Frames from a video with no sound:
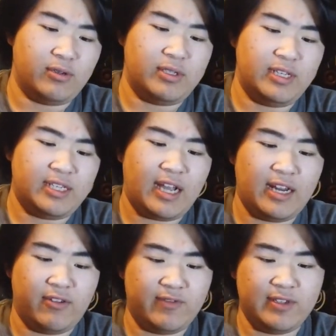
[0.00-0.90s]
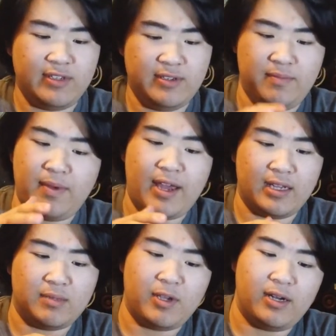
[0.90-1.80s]
this kind of the
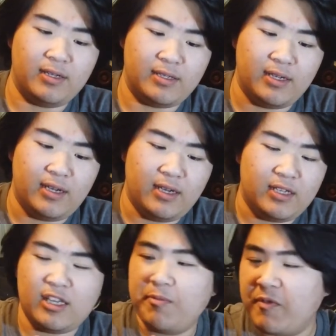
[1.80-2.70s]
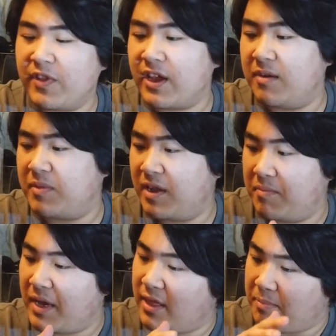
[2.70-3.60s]
bags, because some of the company
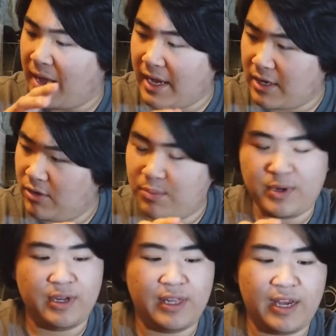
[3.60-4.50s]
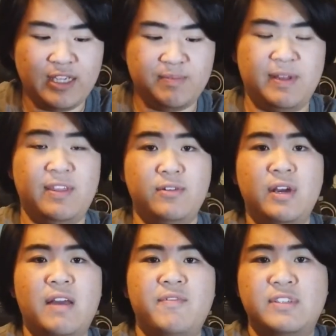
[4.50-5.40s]
make the bag look pretty nice, but they don't
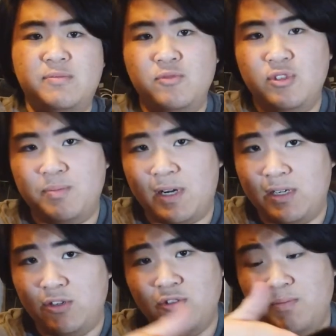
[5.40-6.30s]
have the smooth part to